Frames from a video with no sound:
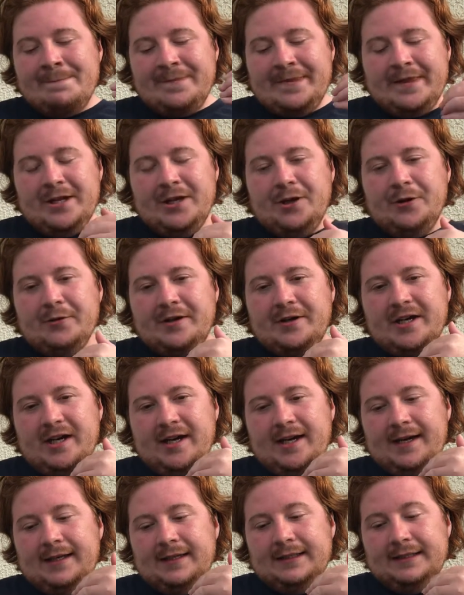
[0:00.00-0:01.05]
you
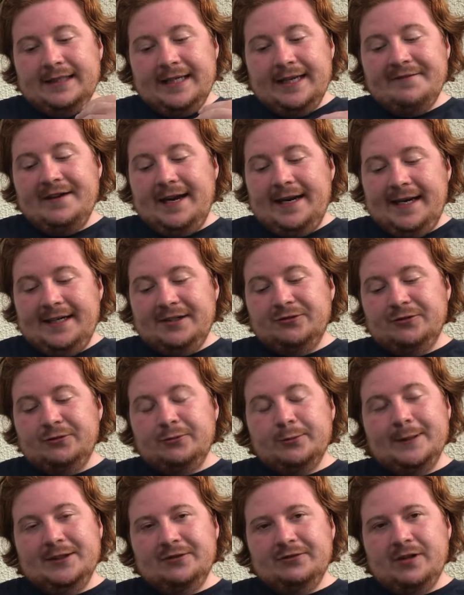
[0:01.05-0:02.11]
can give it an extra
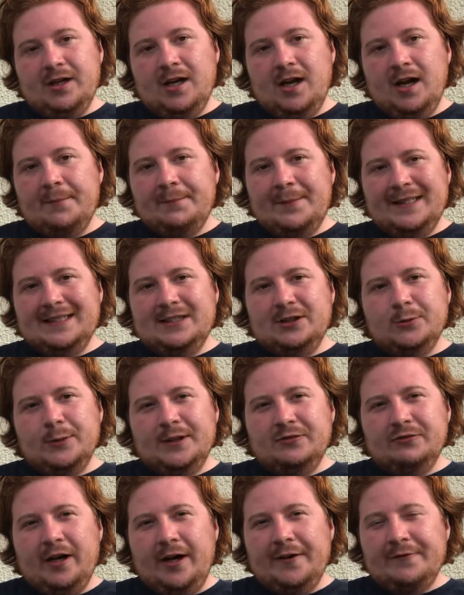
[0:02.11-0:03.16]

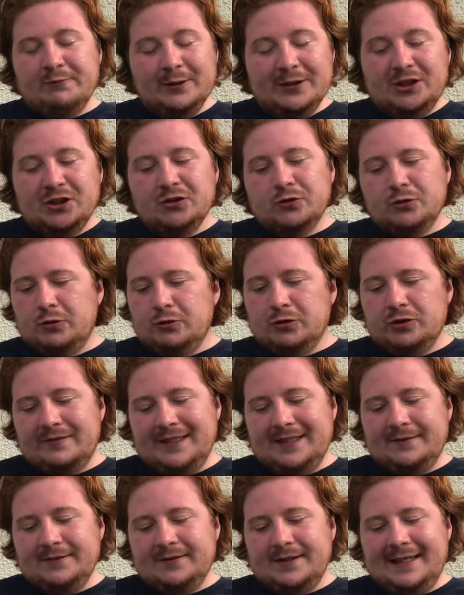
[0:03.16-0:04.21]
twin drive, which is
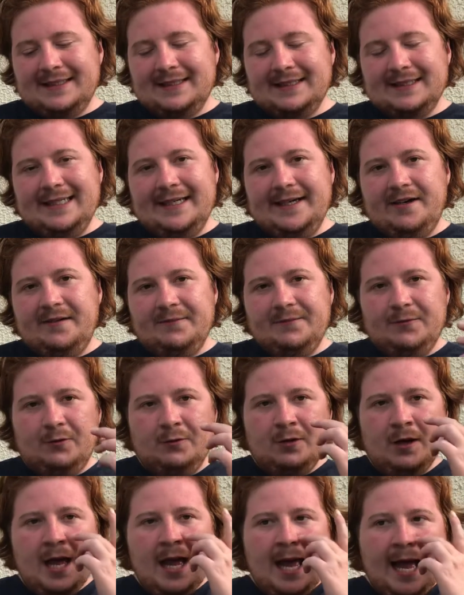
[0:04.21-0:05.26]
automatically
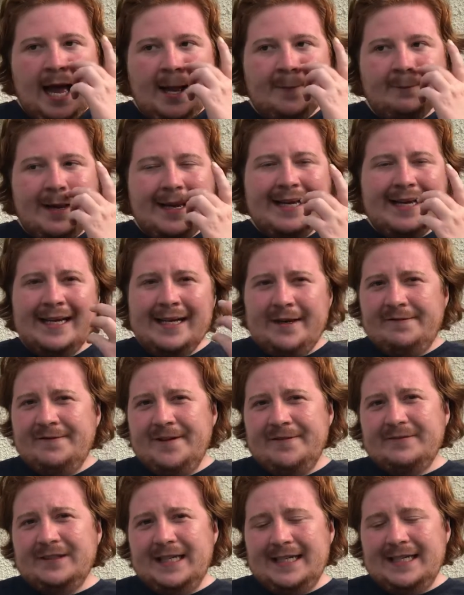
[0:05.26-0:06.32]
helpful. And making it
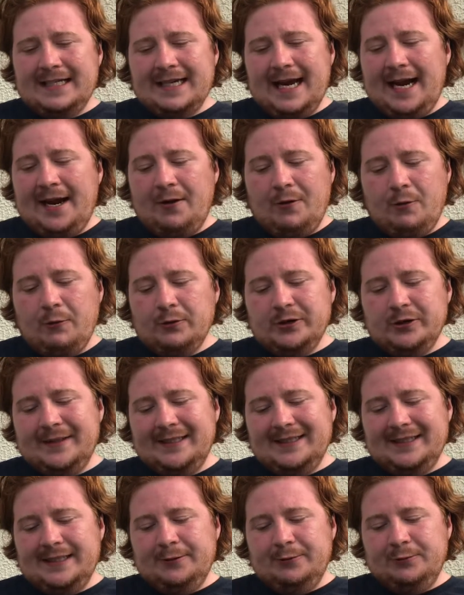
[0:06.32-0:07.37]
15k
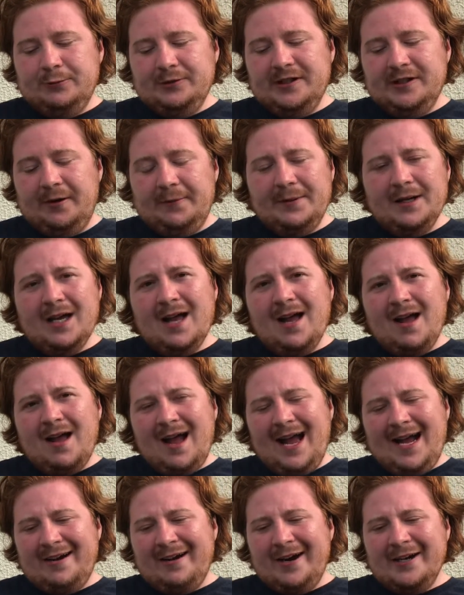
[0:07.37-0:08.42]
automatically always help.
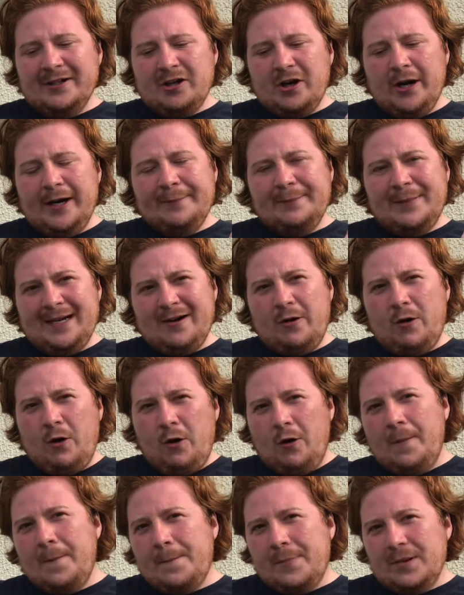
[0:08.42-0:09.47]
And kind of going back
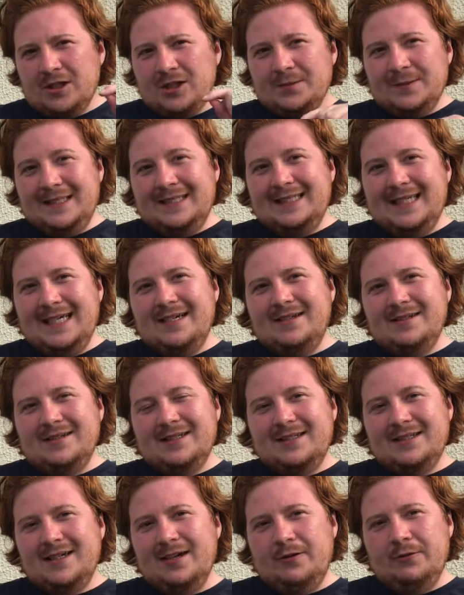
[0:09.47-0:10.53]
on Blaster Blade Seeker's
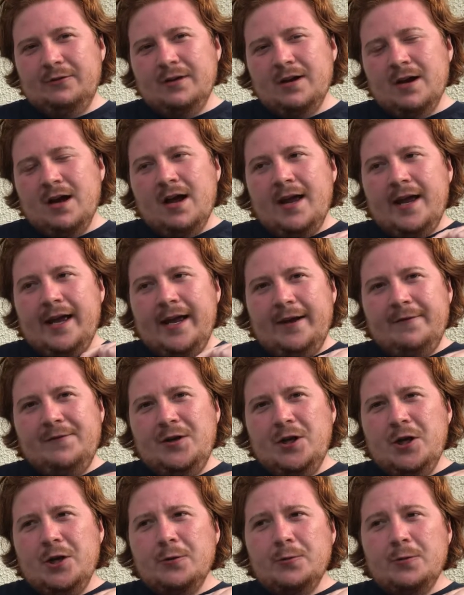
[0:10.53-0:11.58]
skill, if
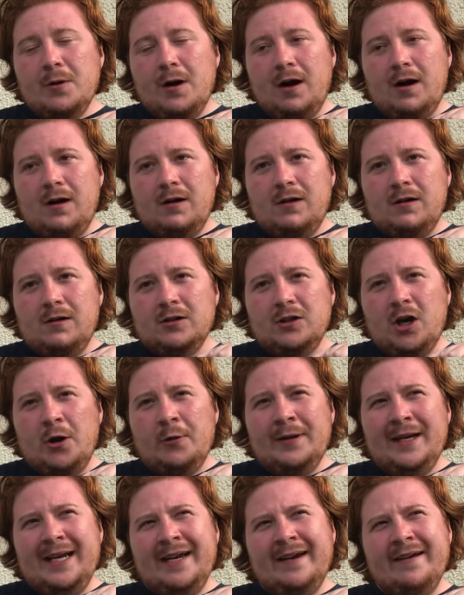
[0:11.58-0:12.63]
you're
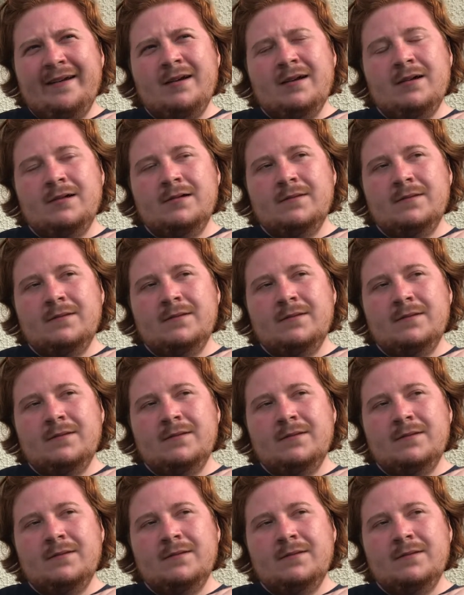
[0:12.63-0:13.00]
going